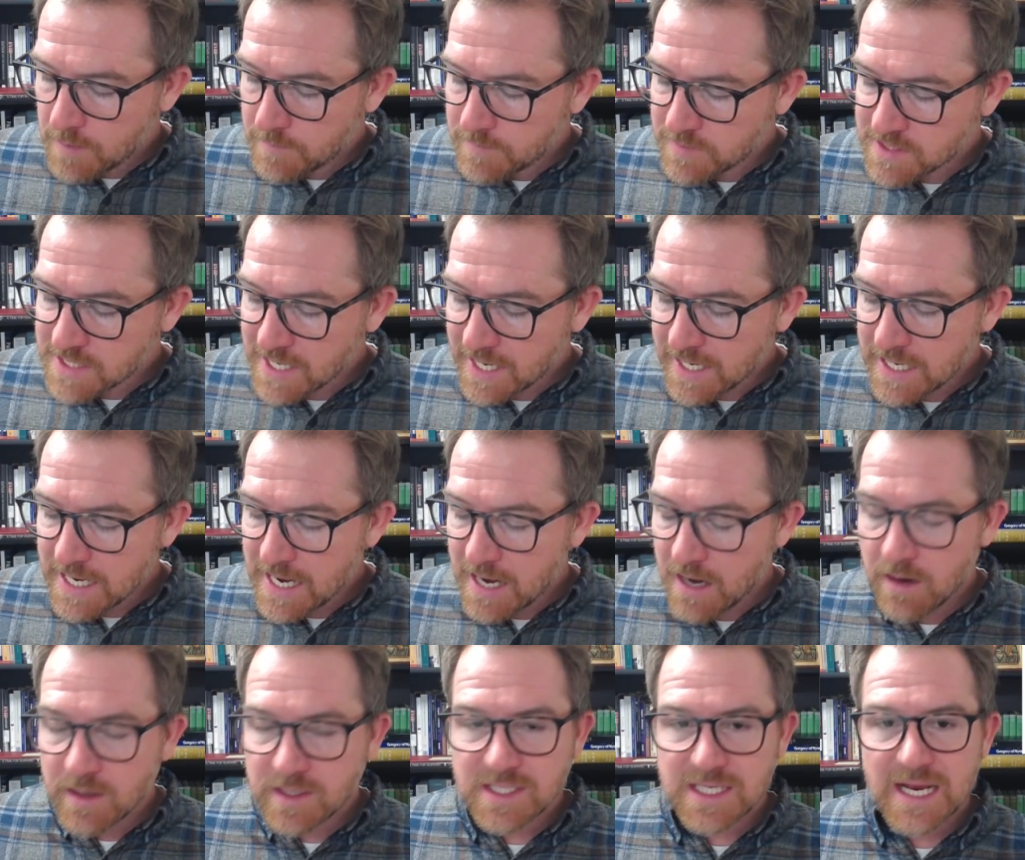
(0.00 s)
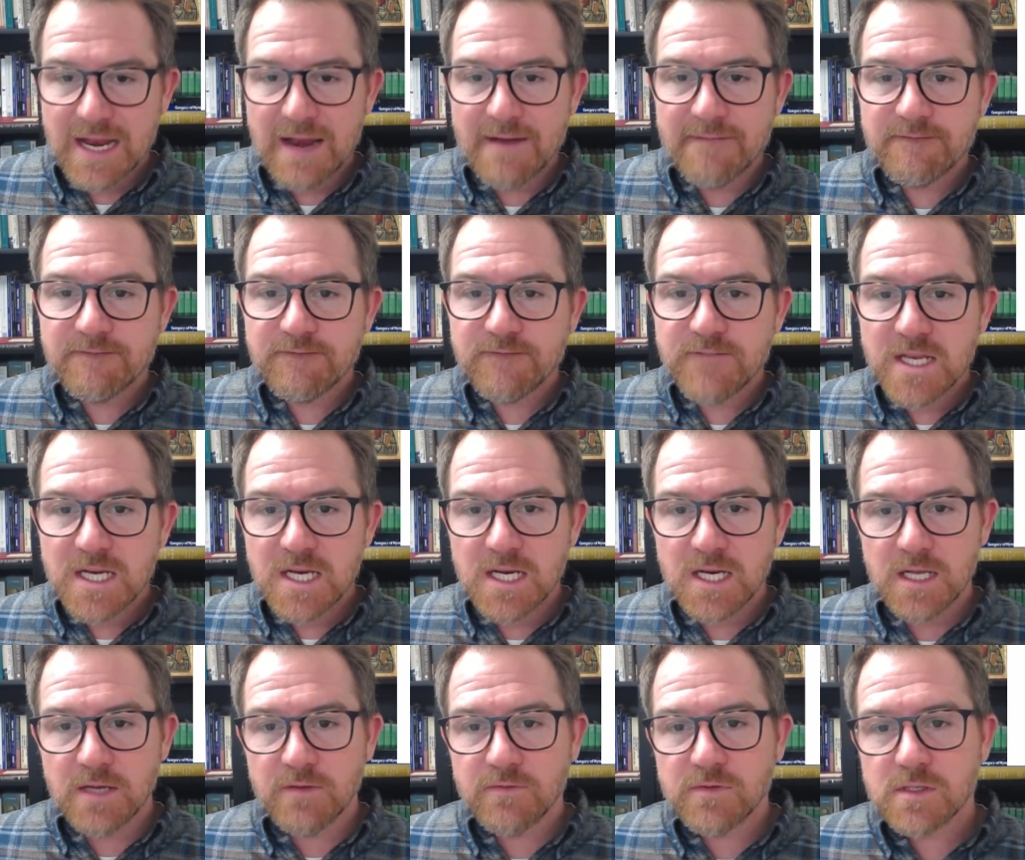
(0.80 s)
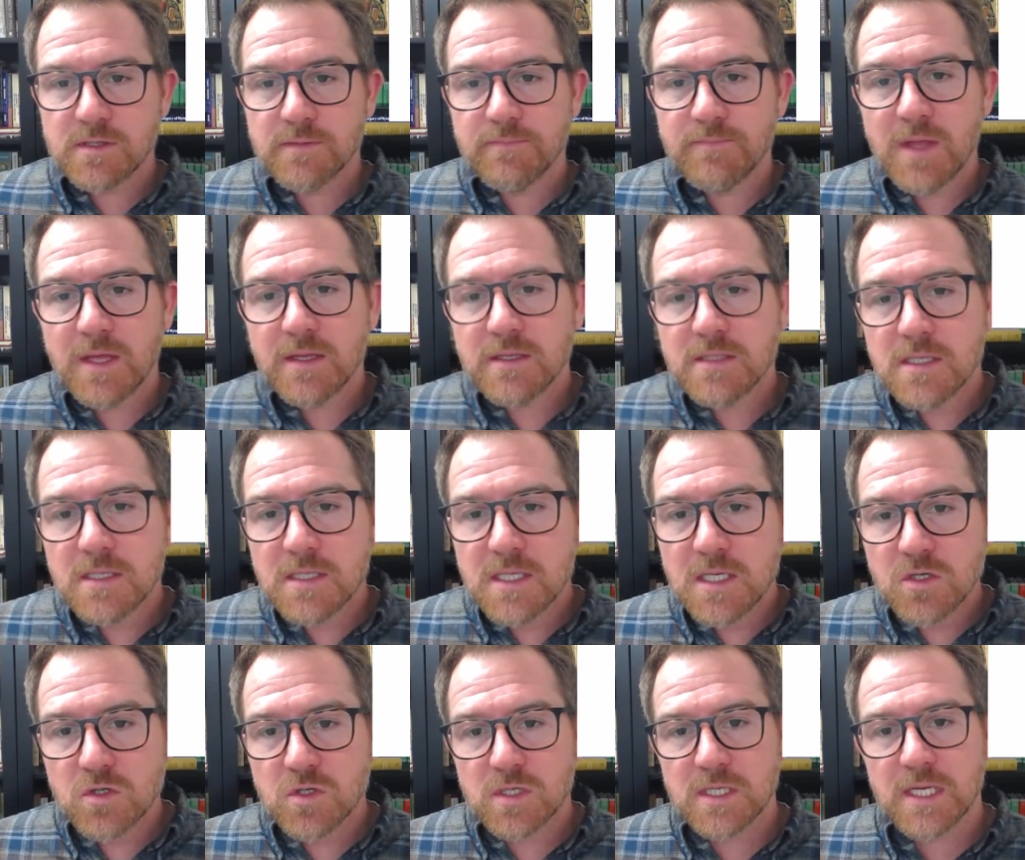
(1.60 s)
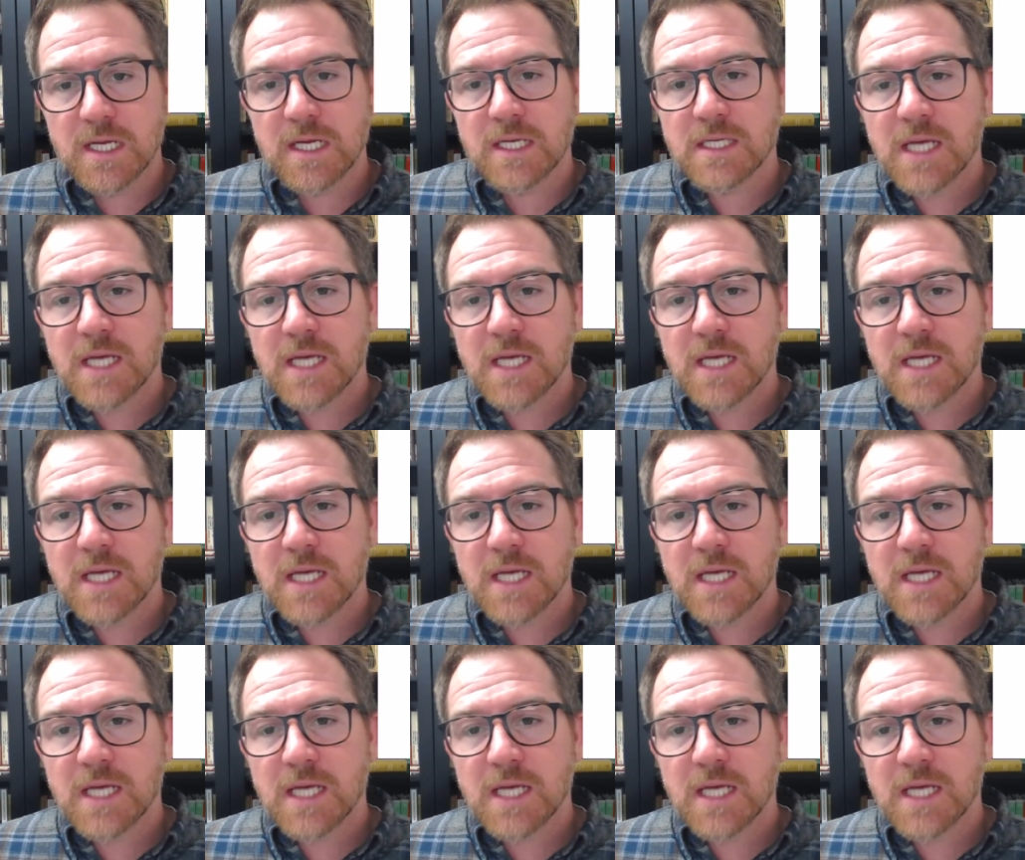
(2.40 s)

Second aorist infinitives. Now this is interesting.